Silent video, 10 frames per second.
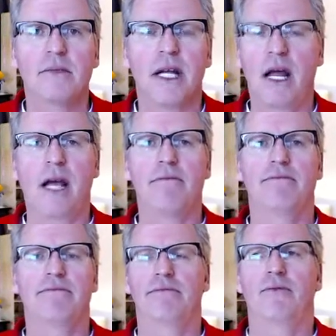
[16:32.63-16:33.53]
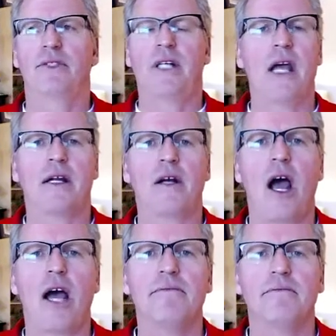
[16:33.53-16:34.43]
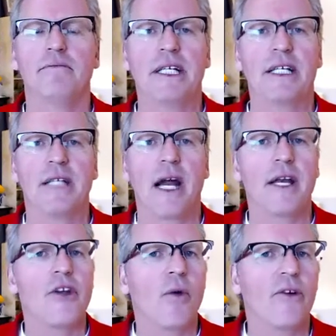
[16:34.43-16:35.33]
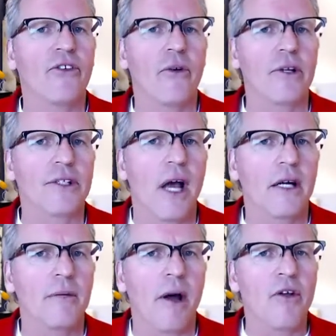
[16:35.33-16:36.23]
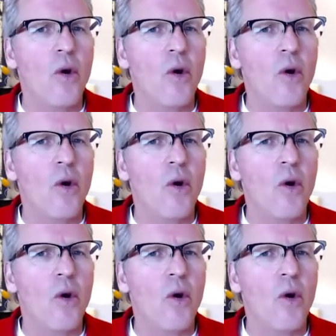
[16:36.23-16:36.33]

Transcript: And I was kind of caught because I didn't know what story he's talking about,